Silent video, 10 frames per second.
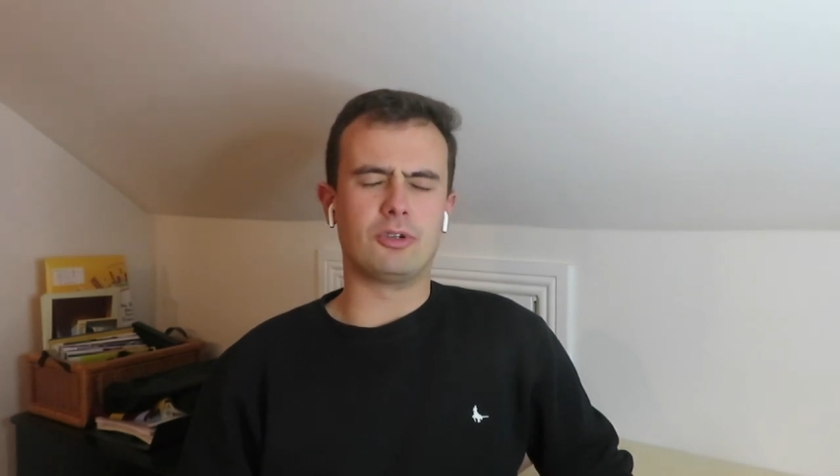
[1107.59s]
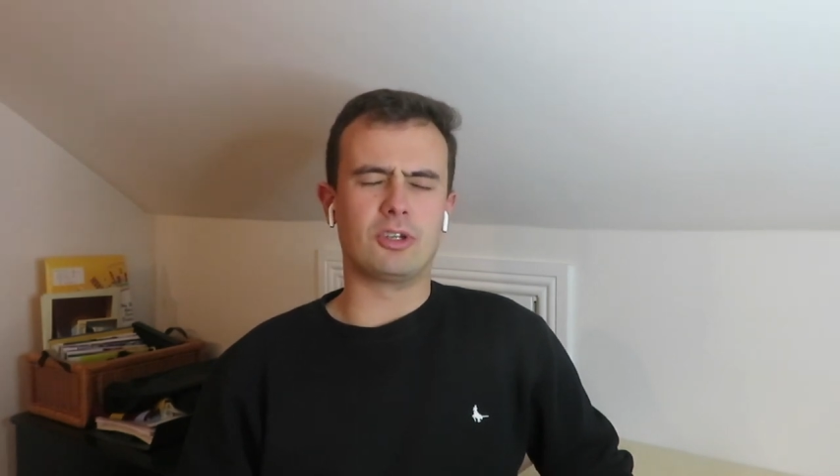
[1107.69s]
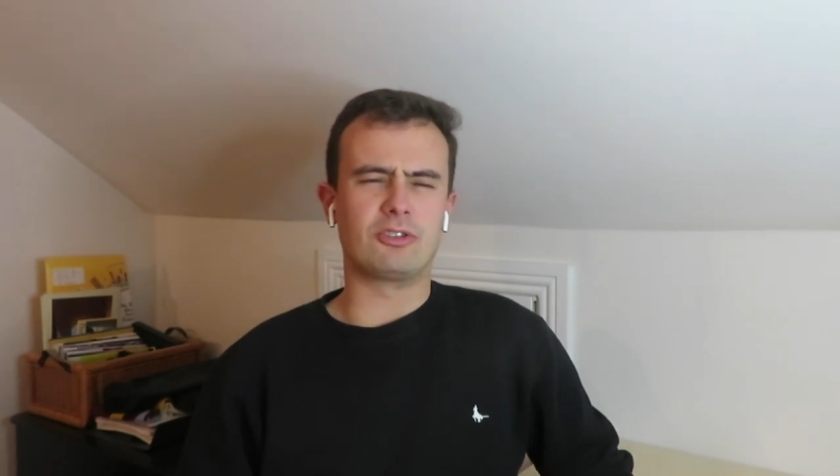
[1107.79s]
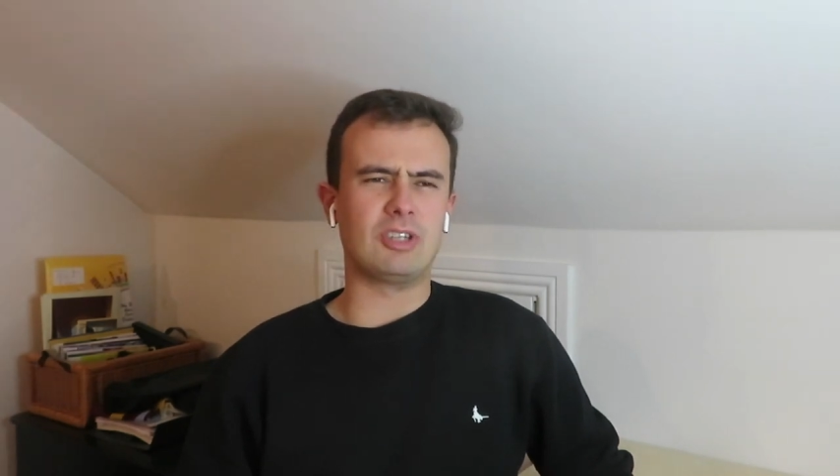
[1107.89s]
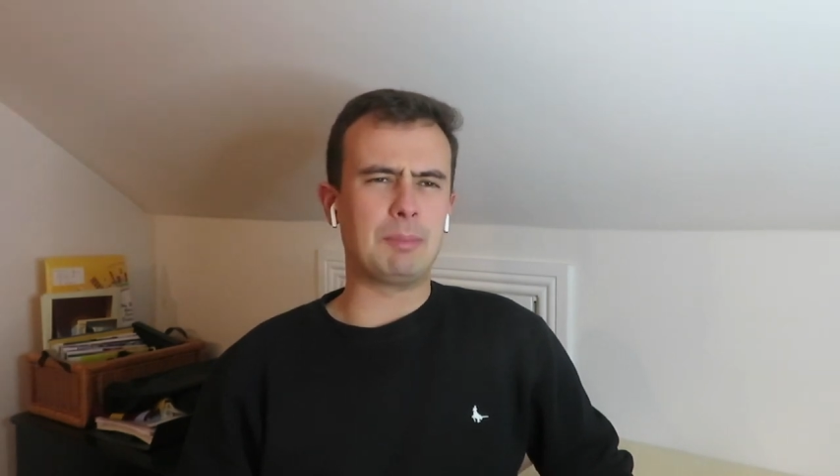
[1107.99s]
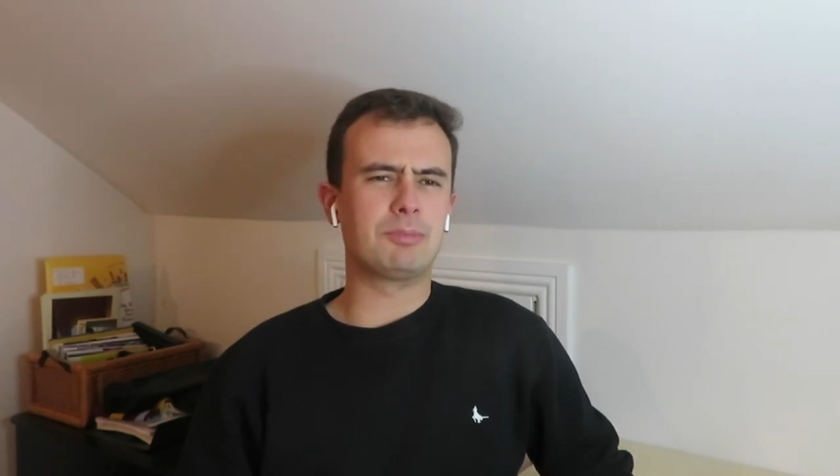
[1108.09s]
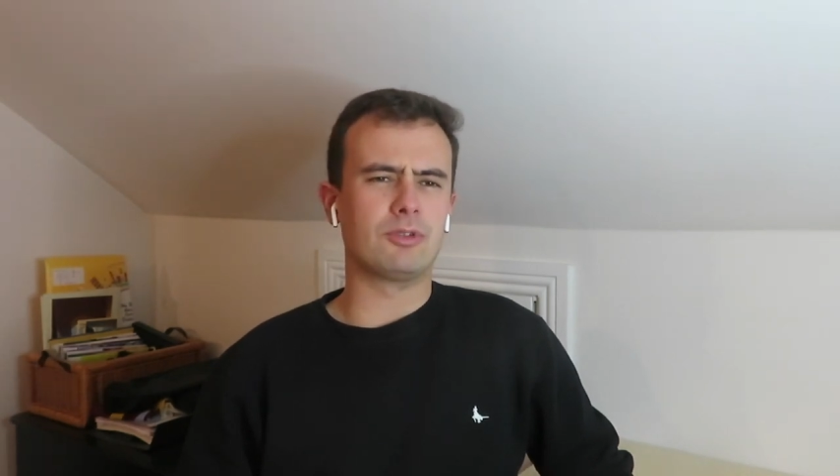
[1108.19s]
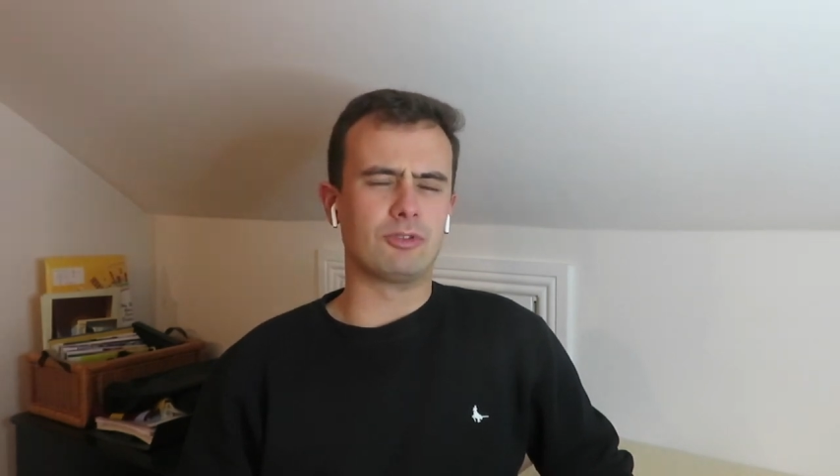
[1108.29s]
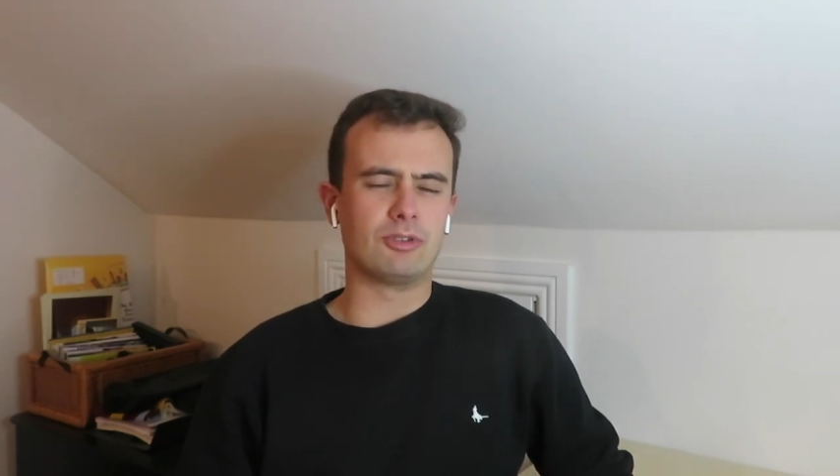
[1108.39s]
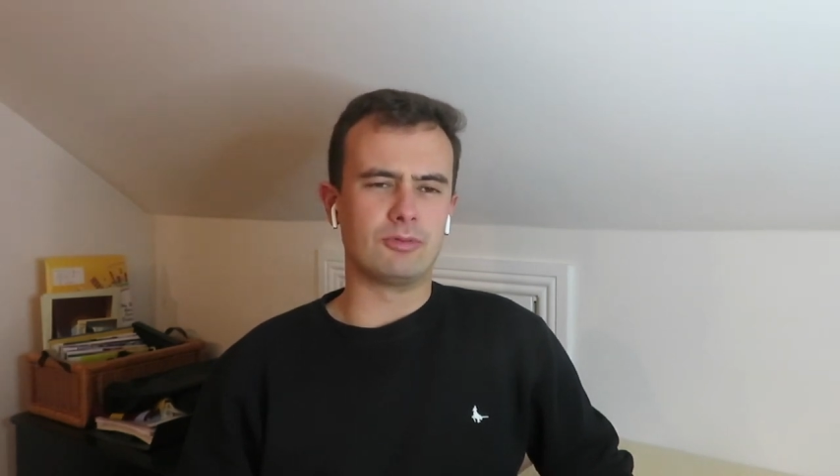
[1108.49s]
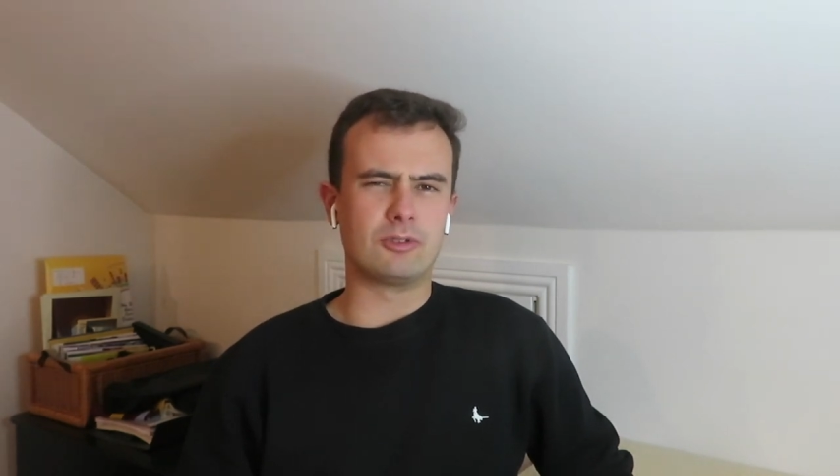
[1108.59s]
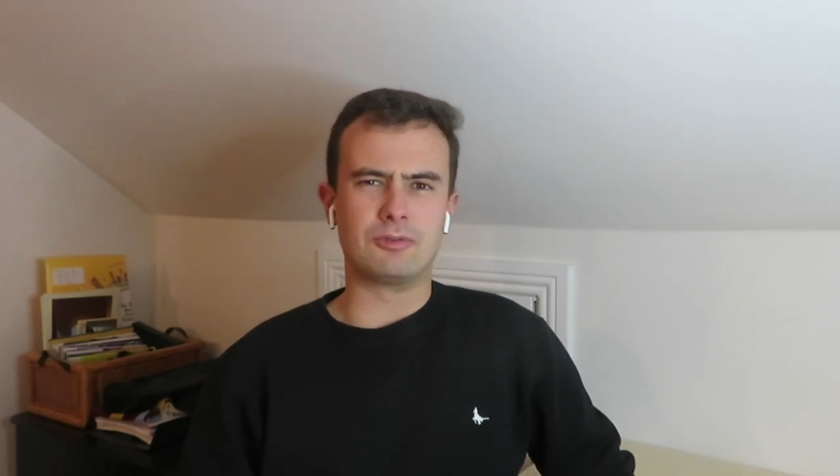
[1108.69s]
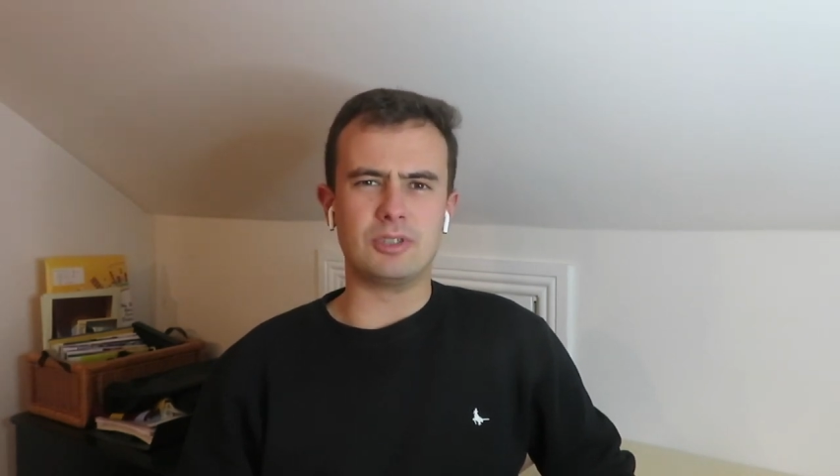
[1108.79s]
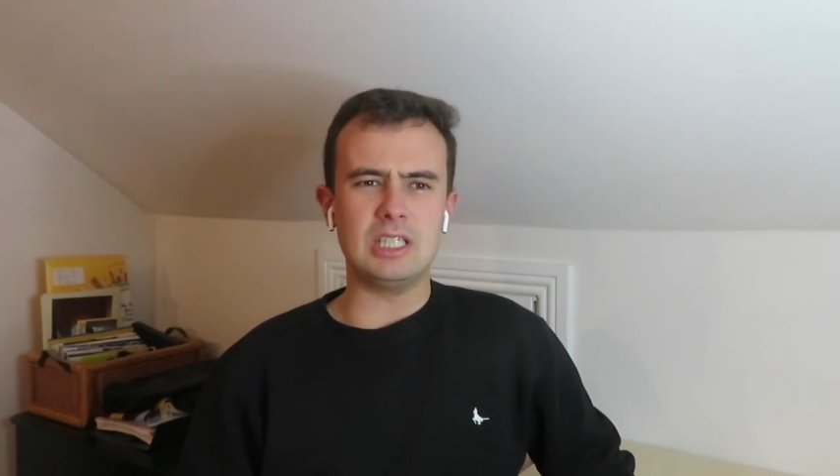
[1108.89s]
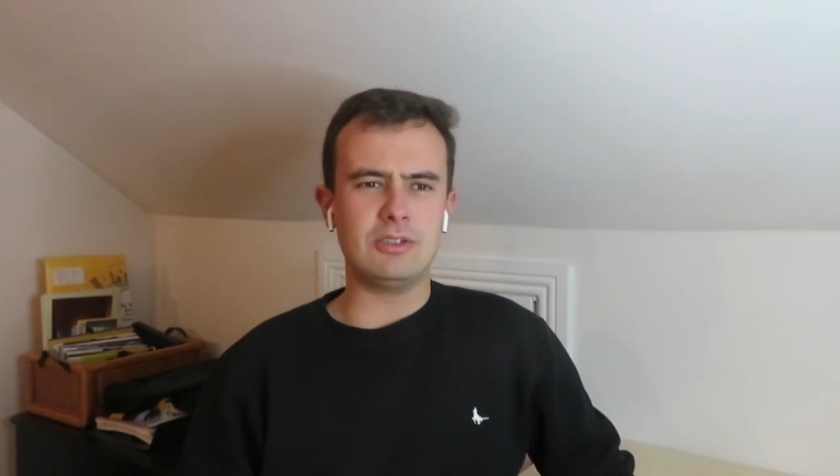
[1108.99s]
an acceptance of
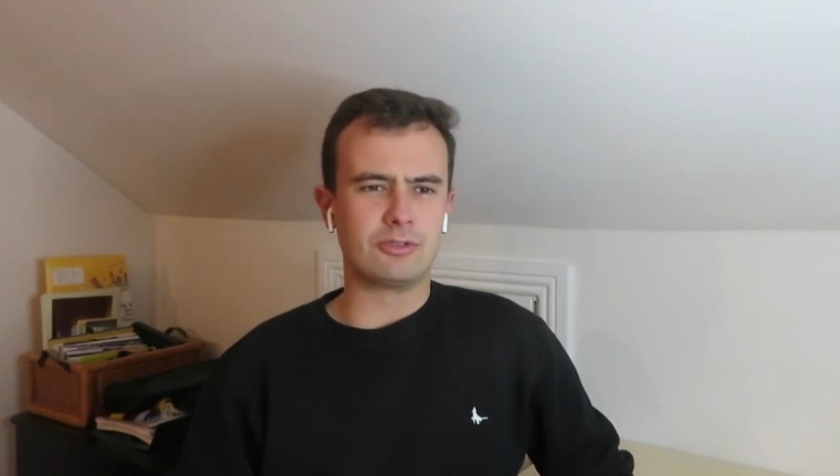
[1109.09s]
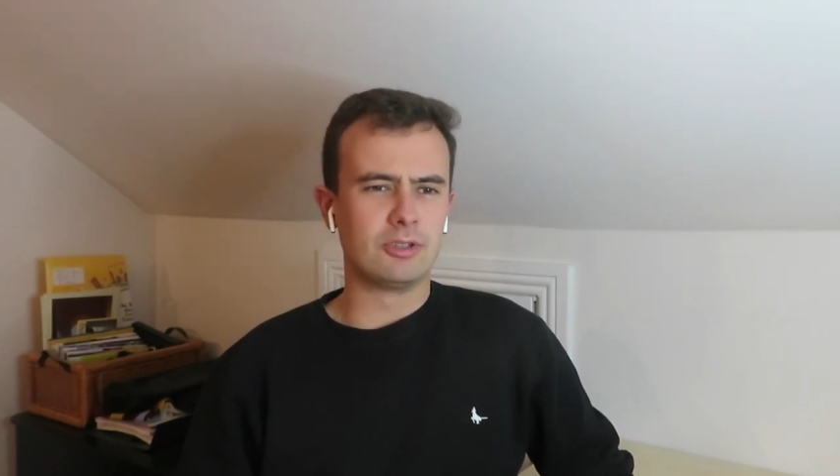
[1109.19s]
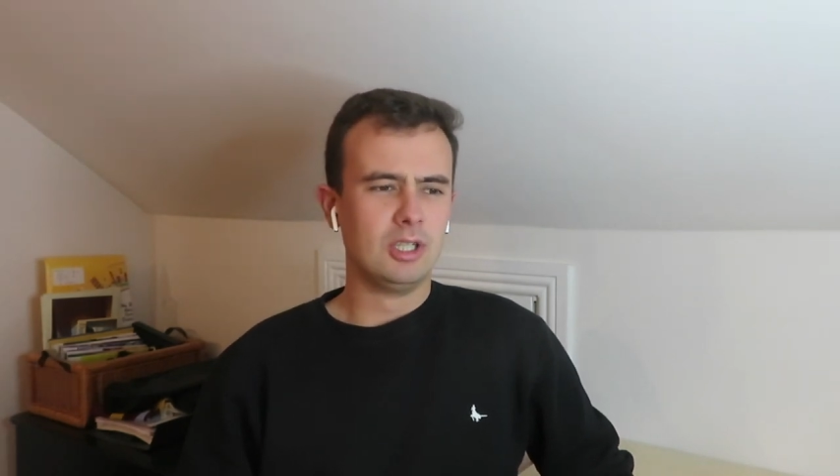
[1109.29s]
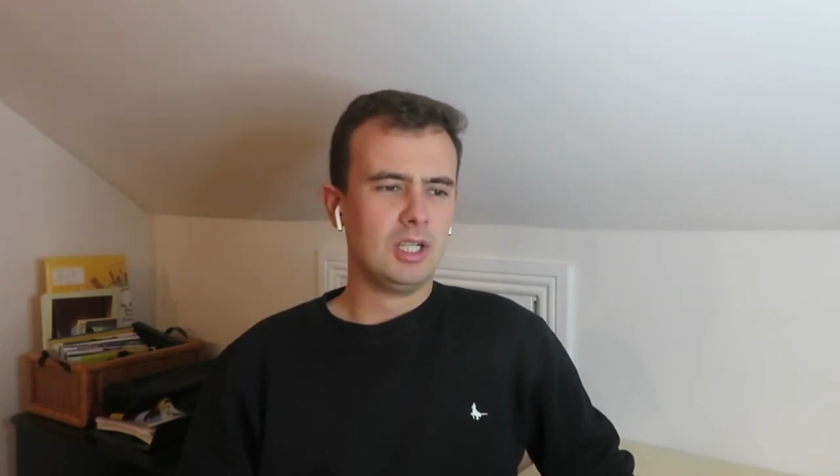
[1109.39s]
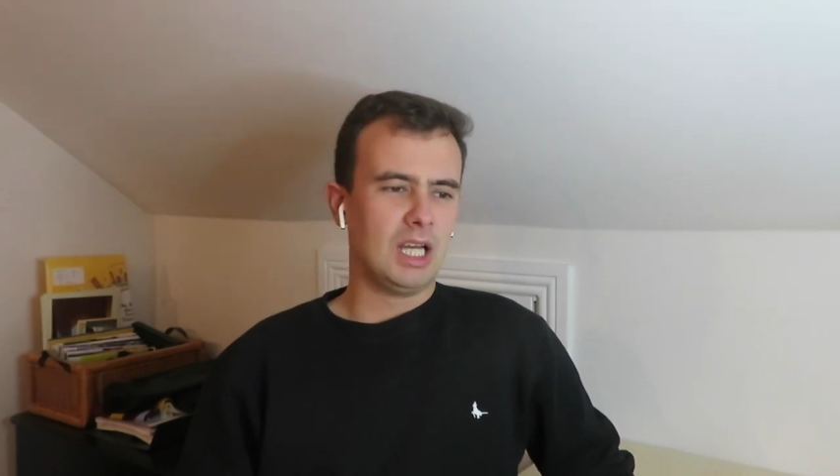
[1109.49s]
defeat,